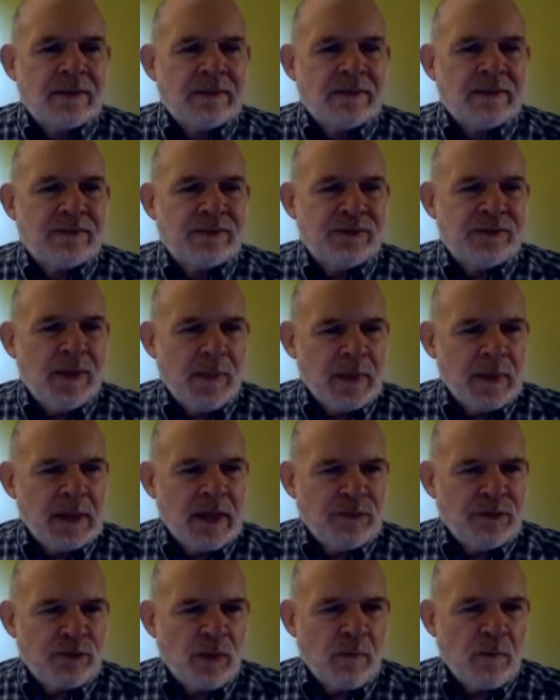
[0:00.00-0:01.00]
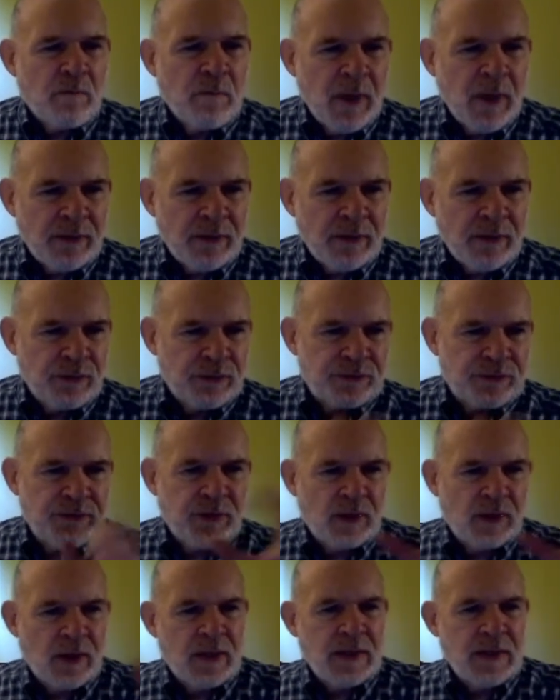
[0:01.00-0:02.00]
stimulate your muscles
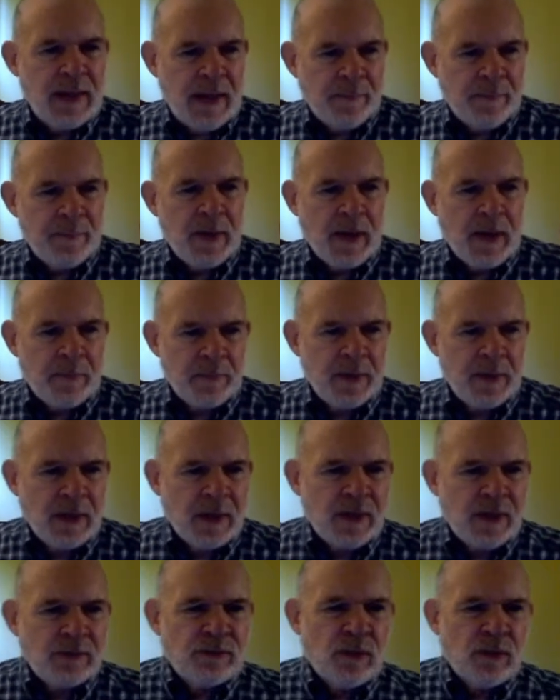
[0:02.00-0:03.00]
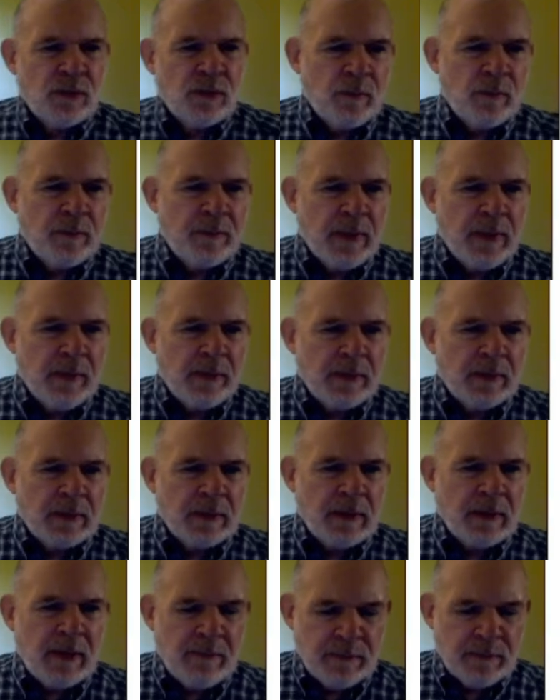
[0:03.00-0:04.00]
to clamp up. So people
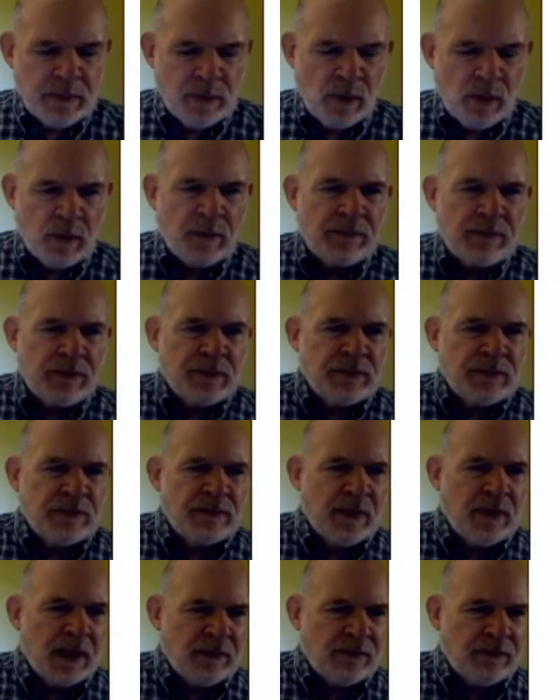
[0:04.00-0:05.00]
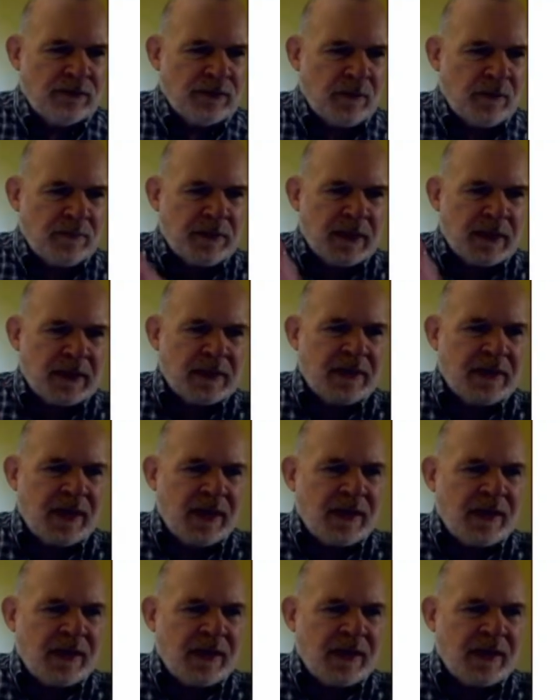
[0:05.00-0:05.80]
have been known, if you touch something